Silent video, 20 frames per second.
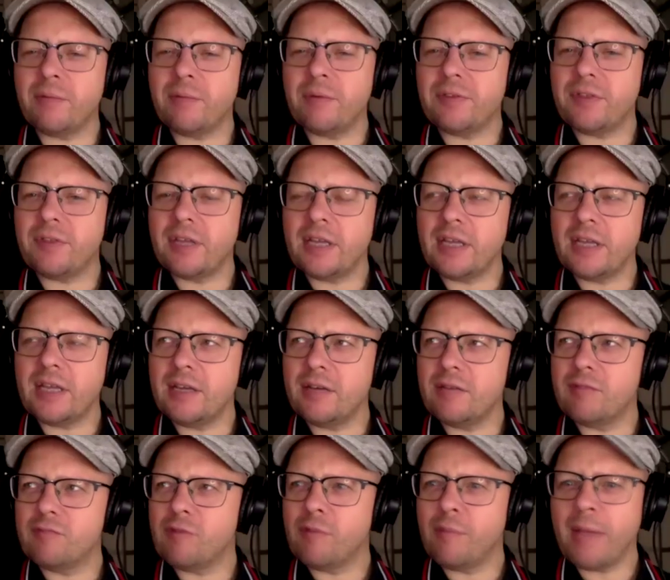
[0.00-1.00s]
with the
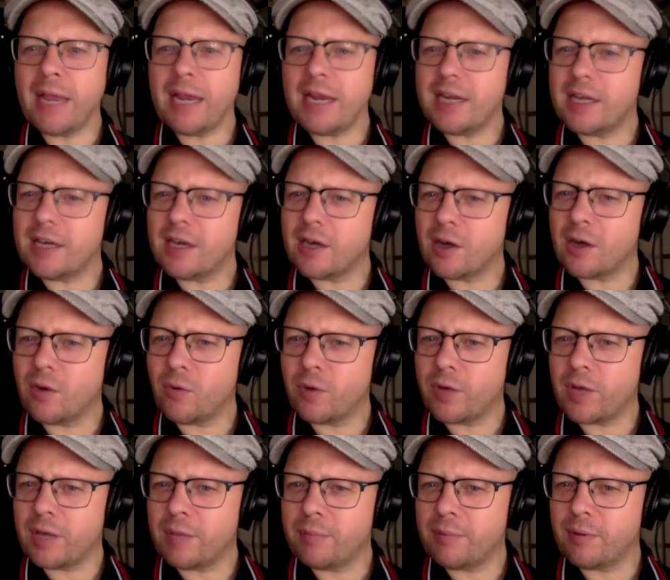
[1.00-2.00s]
Romania
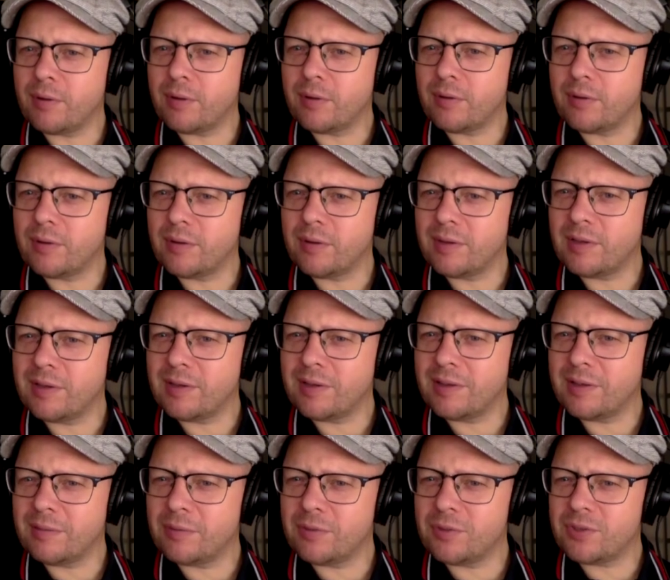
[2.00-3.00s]
goalkeeper. I think